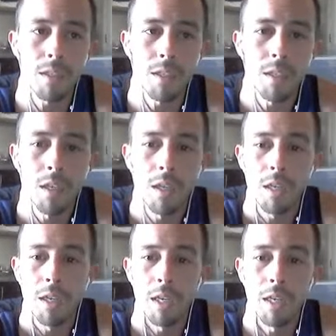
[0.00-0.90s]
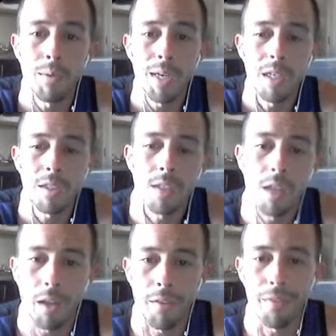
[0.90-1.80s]
it. Anyways,
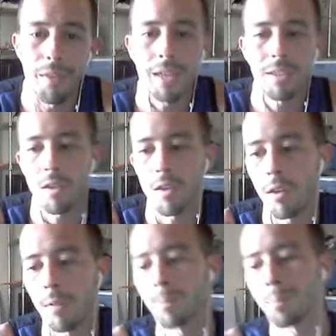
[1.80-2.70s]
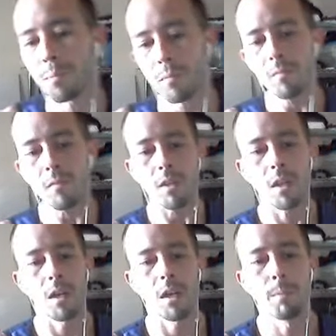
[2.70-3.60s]
that's all.
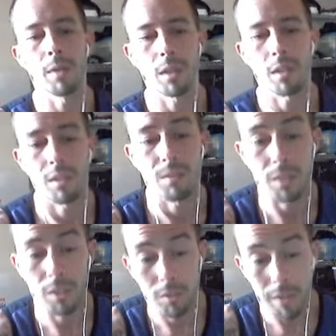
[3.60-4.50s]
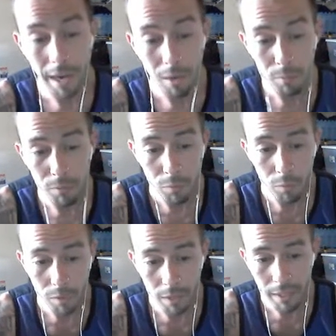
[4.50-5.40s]
I'm going to cut this video now
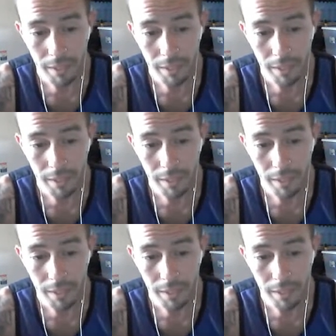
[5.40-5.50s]
before I